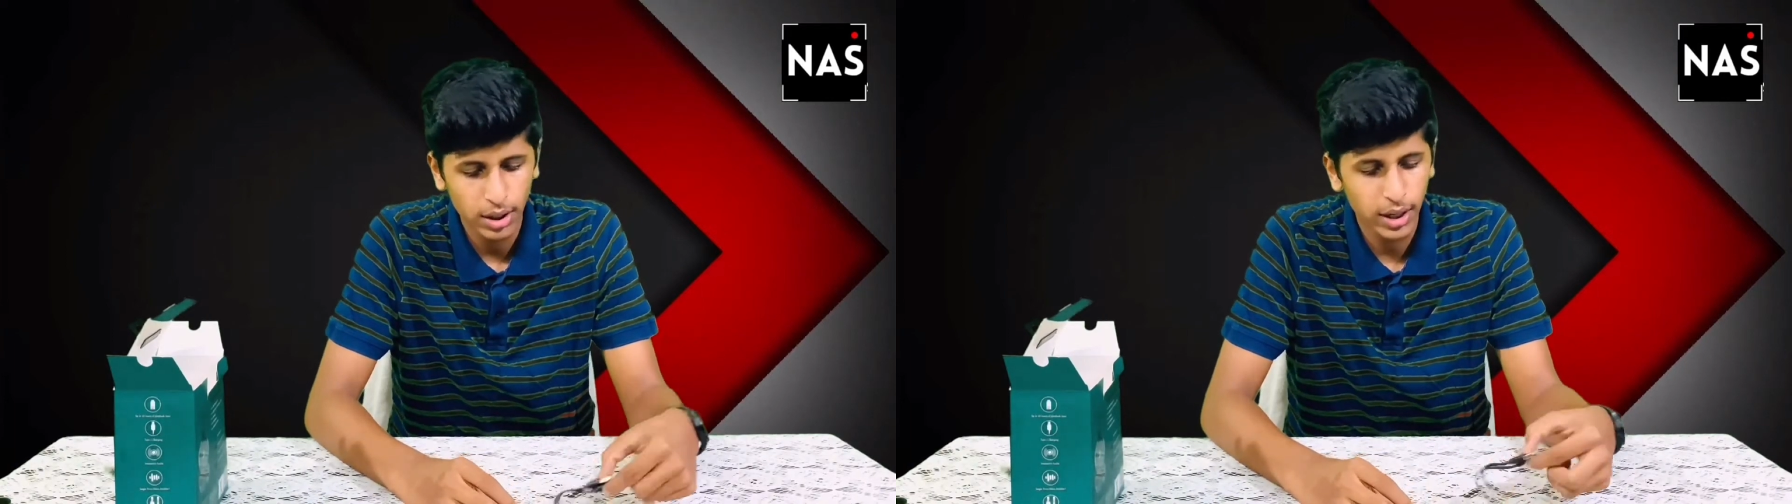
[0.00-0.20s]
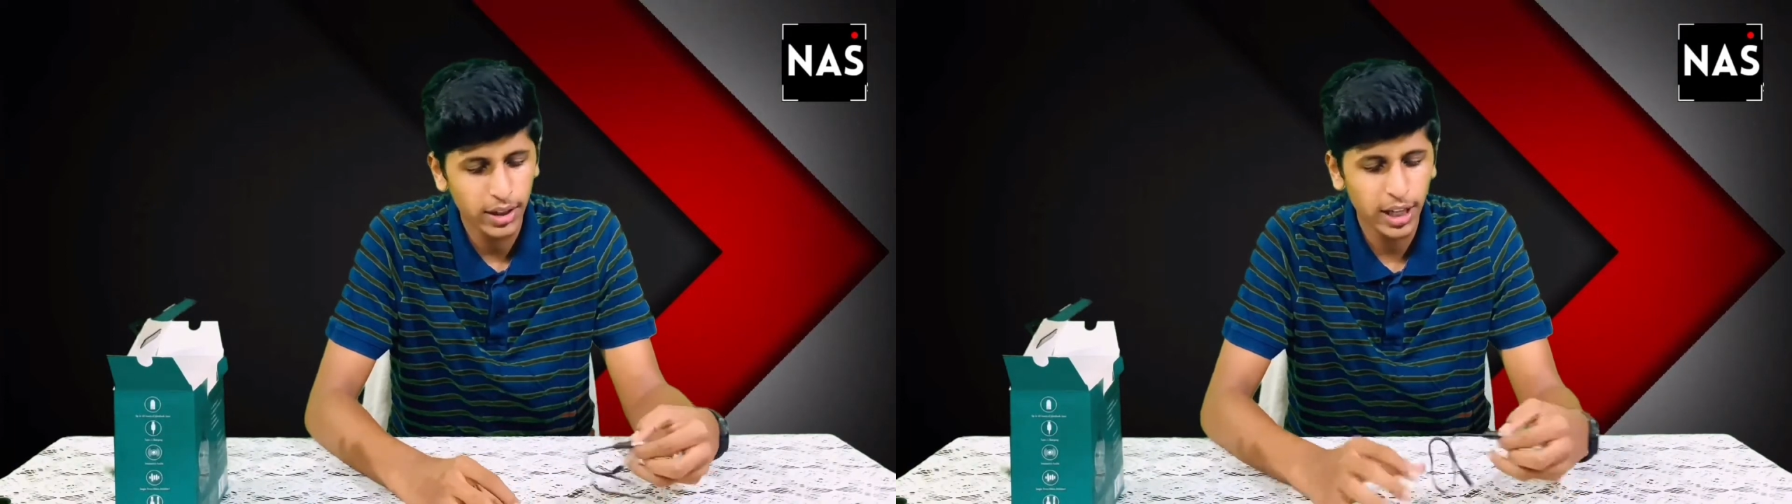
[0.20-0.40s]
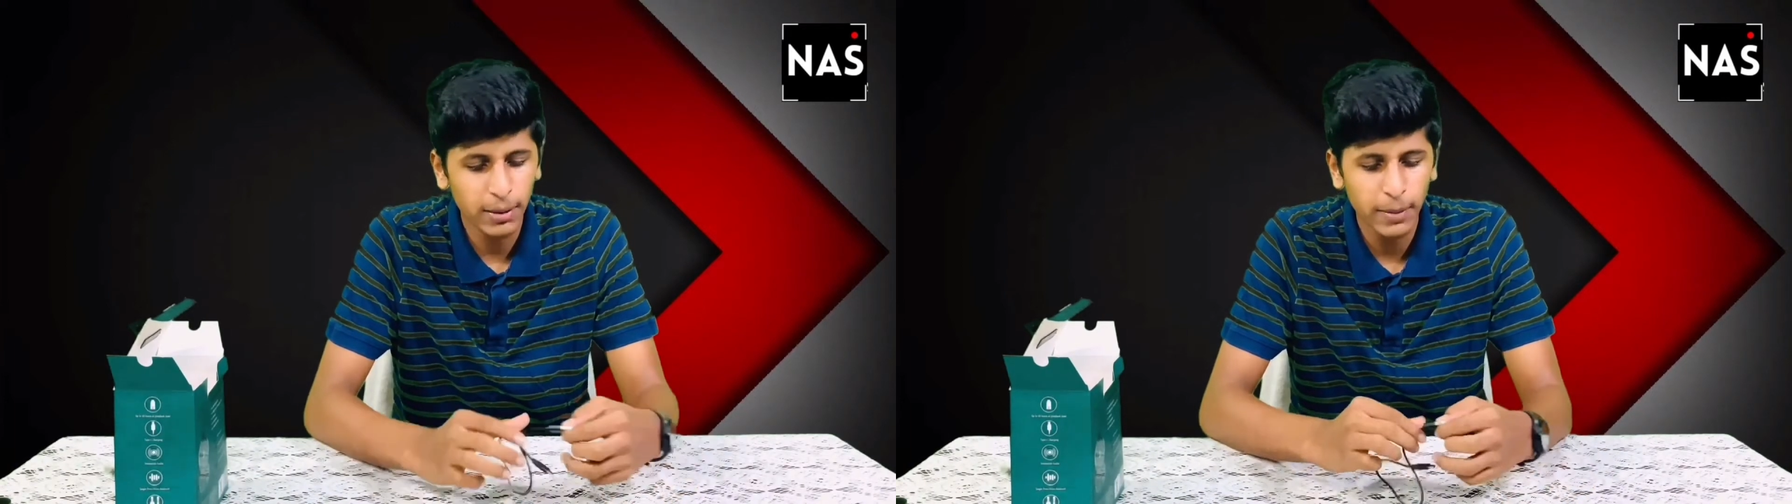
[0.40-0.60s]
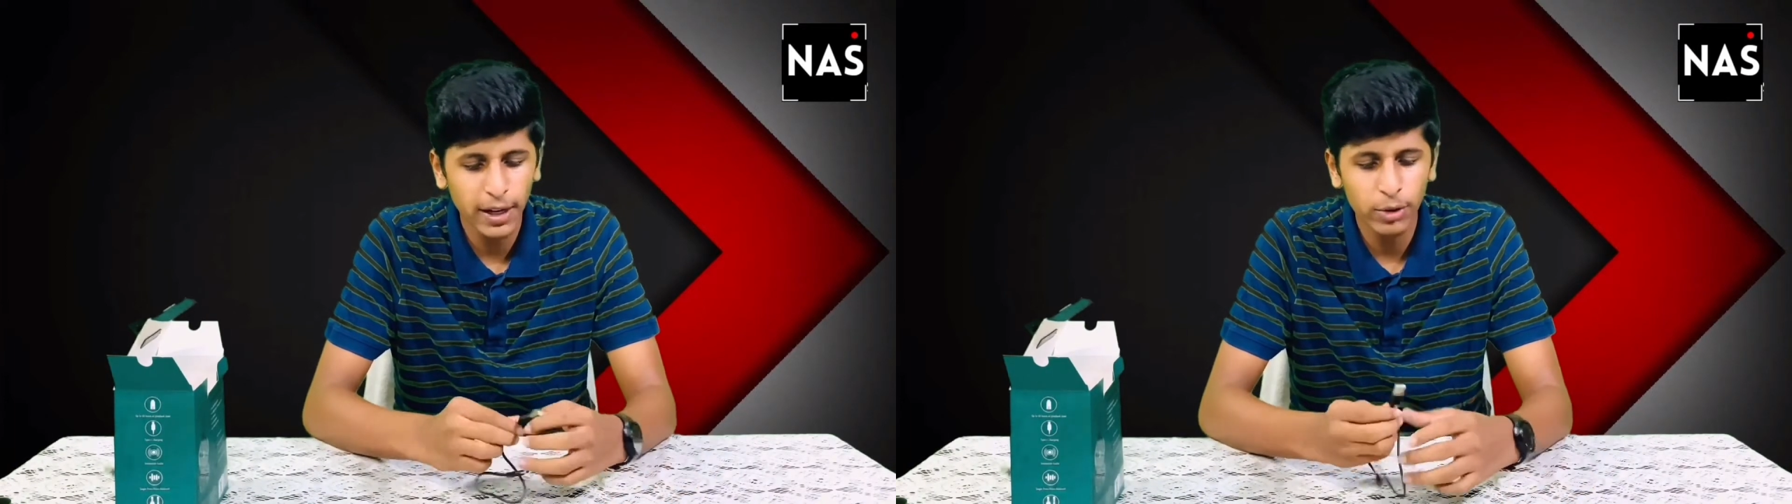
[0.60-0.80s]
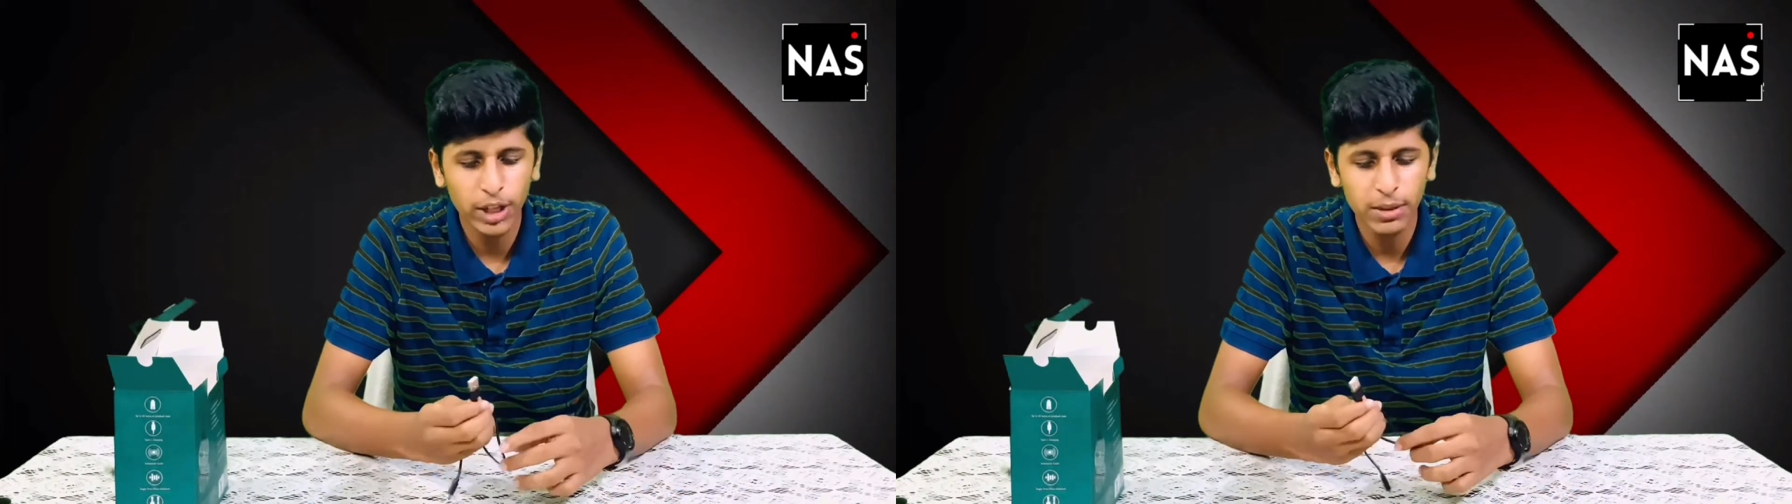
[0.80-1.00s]
and Type
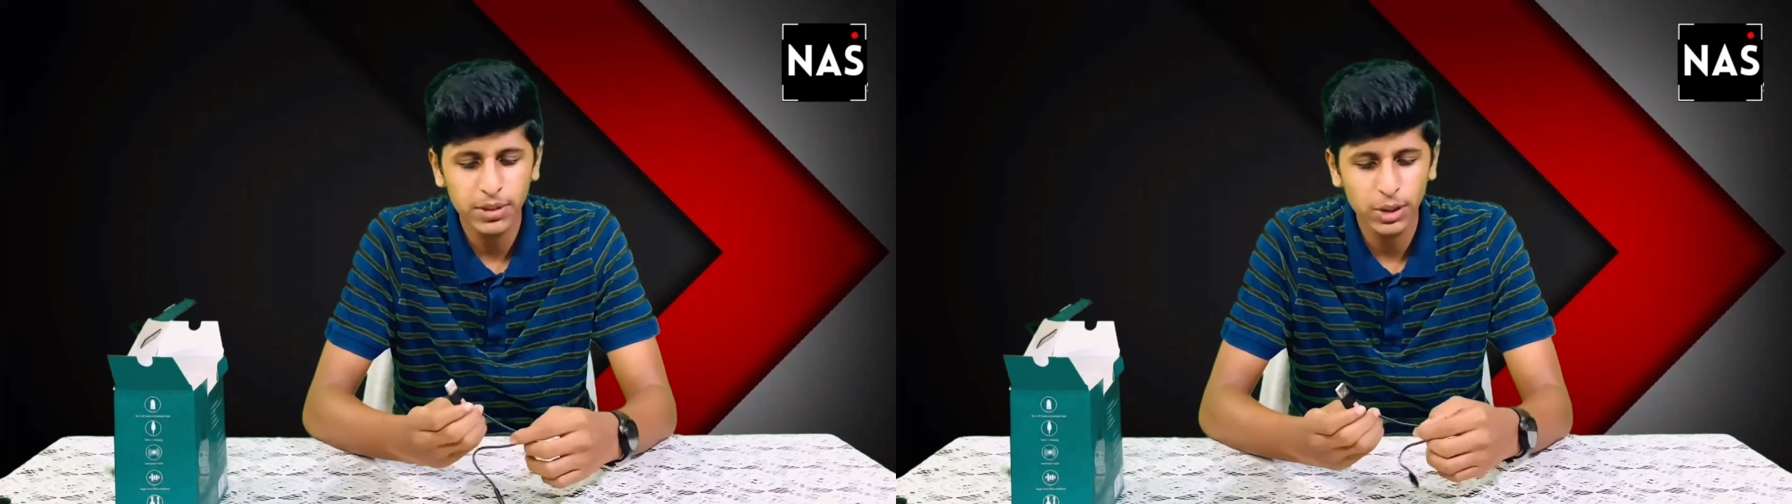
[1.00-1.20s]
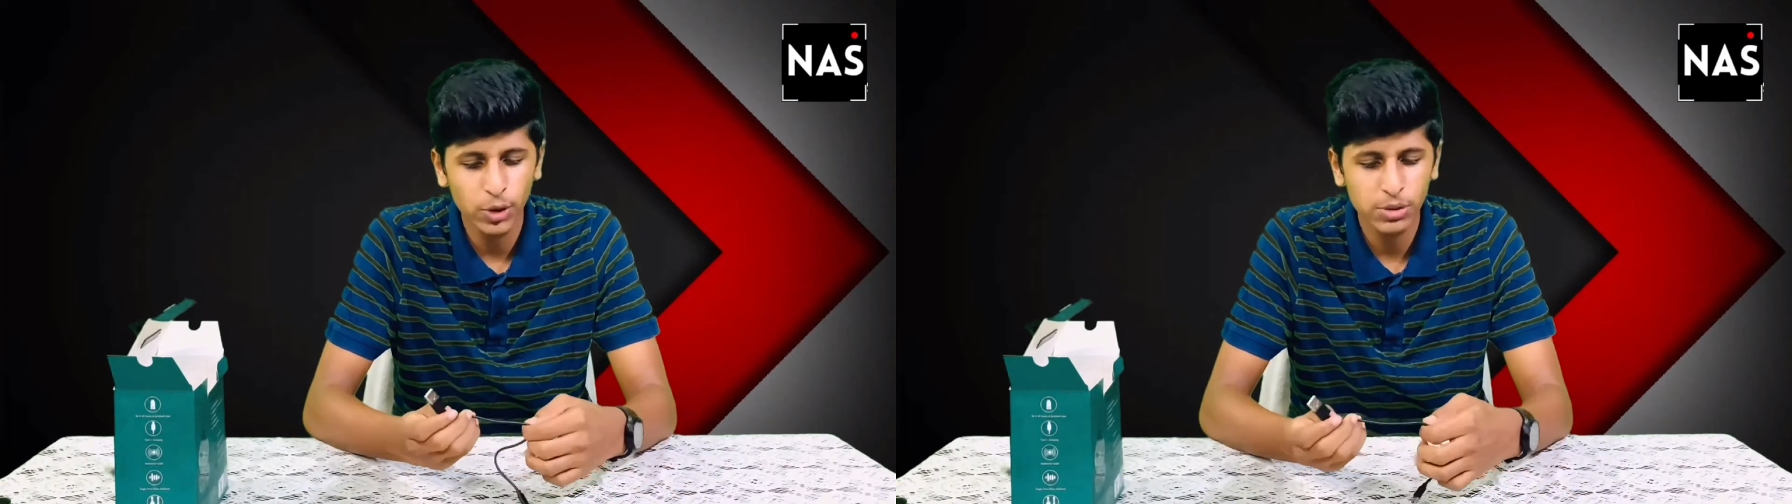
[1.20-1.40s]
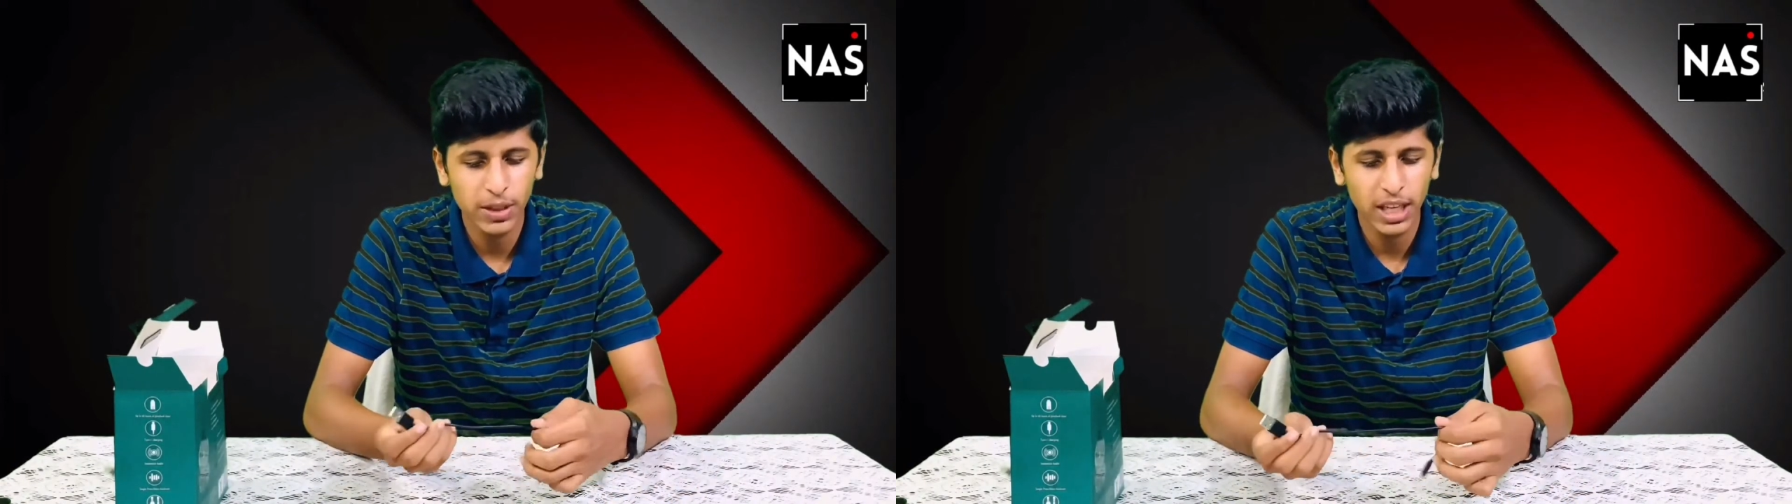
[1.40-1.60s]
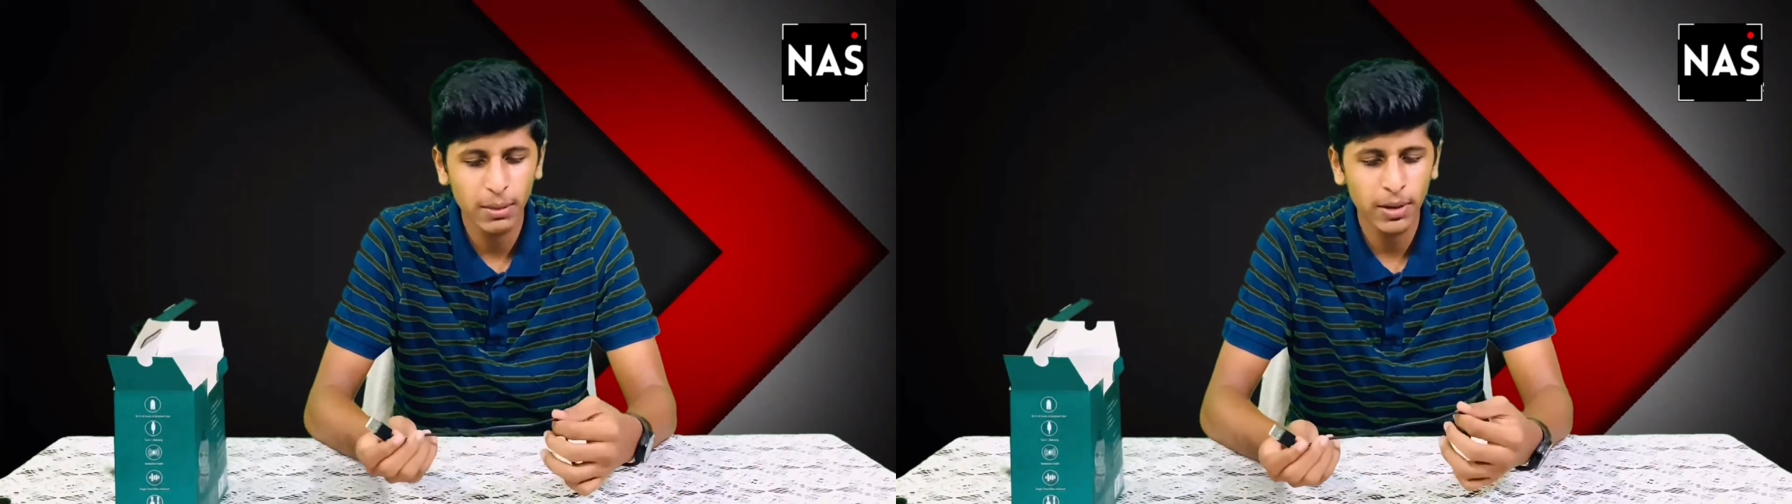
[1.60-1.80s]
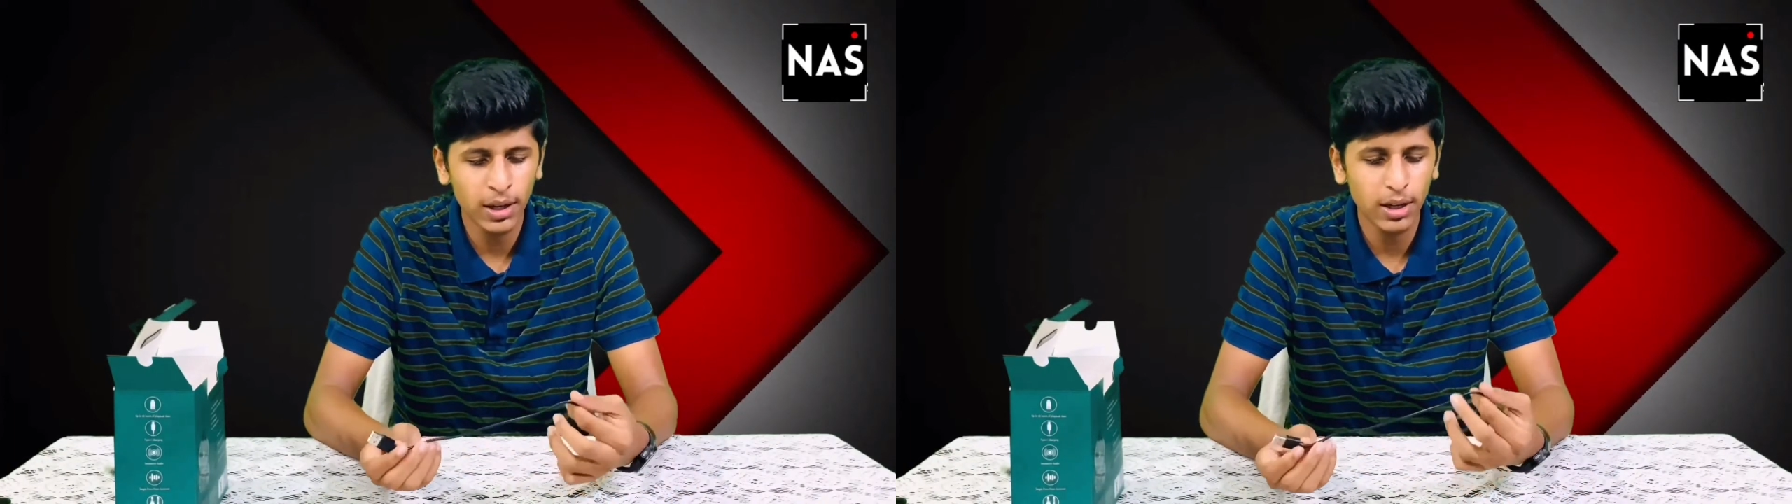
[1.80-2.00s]
A to Type C USB
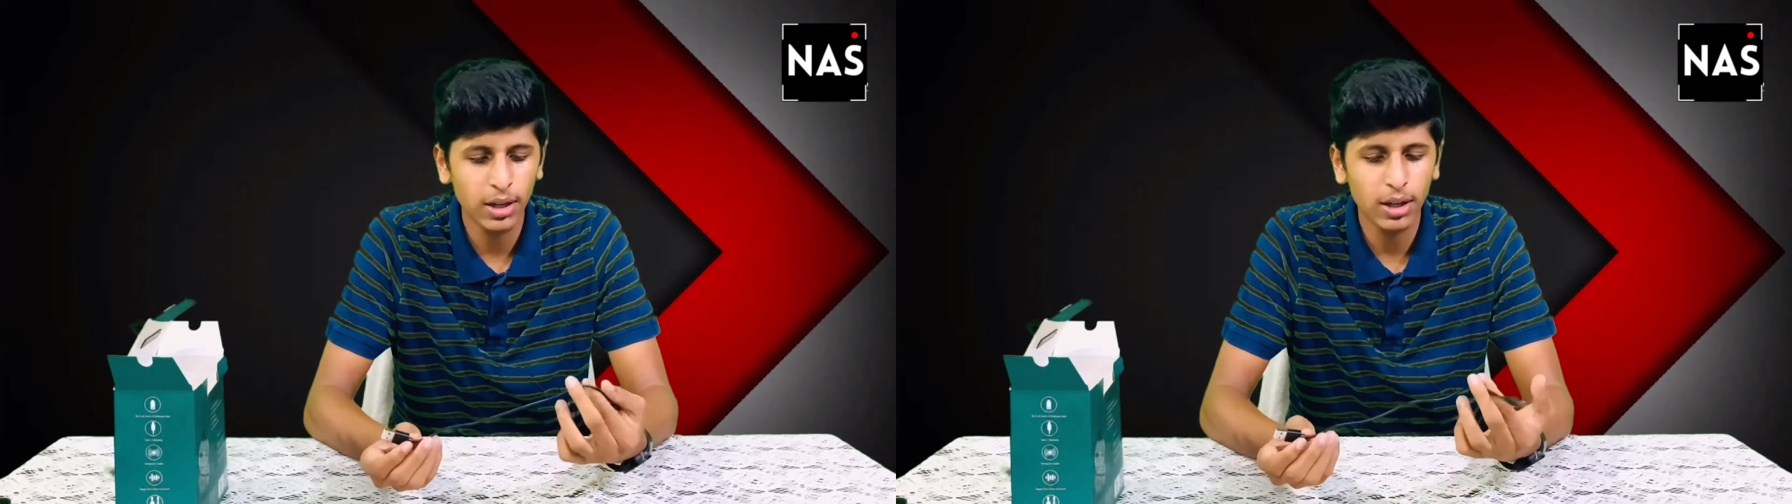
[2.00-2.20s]
cable,